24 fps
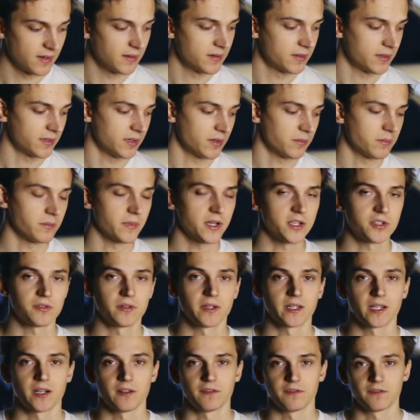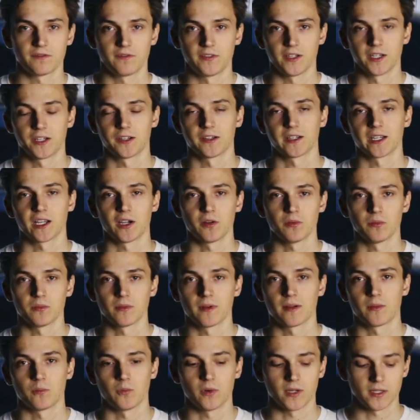you know, measuring it out, figuring out
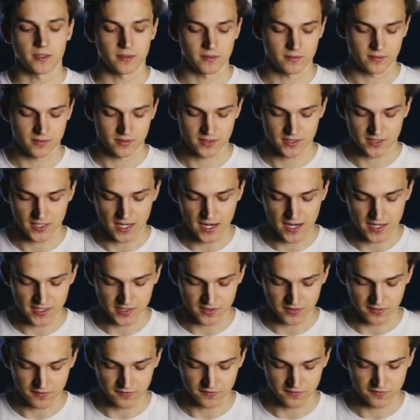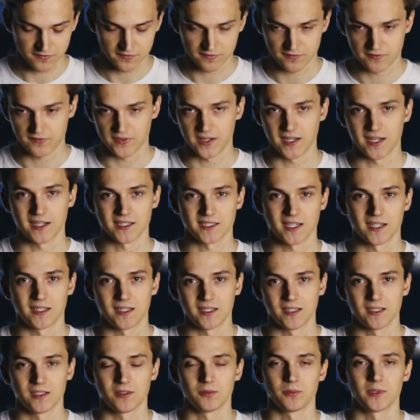what size of fittings I
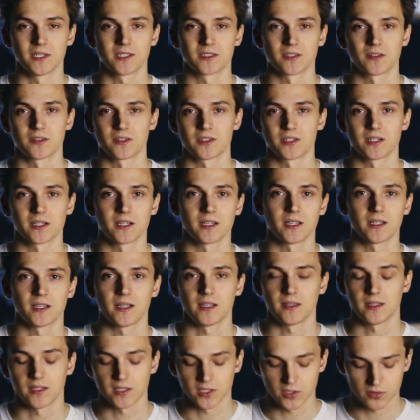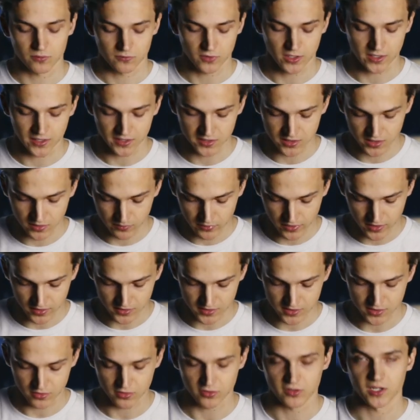needed, researching it, and then running to the
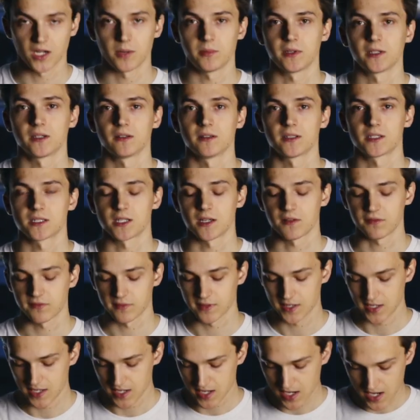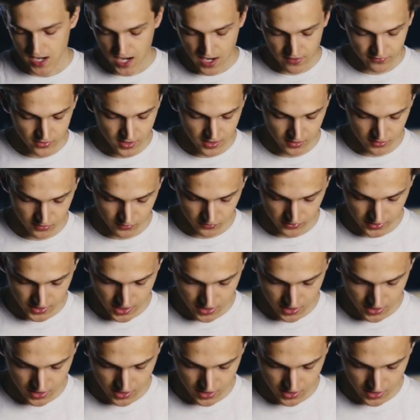parts store, grabbing all the stuff. I've got 3